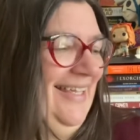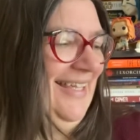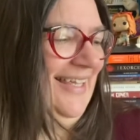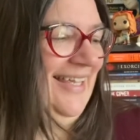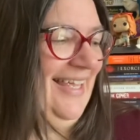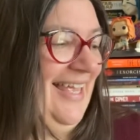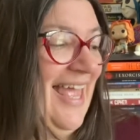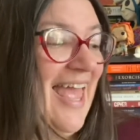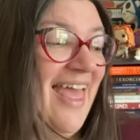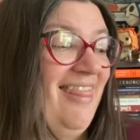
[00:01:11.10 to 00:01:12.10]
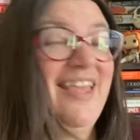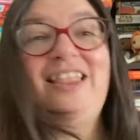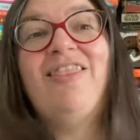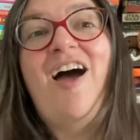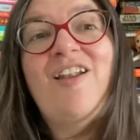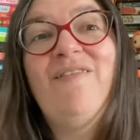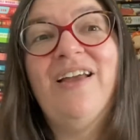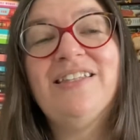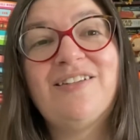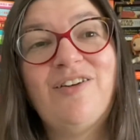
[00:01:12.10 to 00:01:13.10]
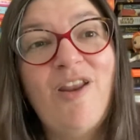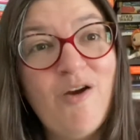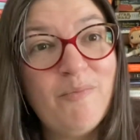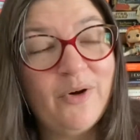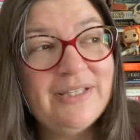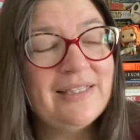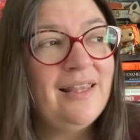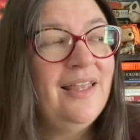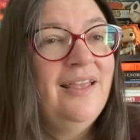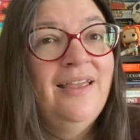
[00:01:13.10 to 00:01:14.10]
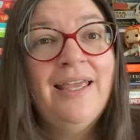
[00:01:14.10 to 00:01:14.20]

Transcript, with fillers: I think a lot of us know Priscilla.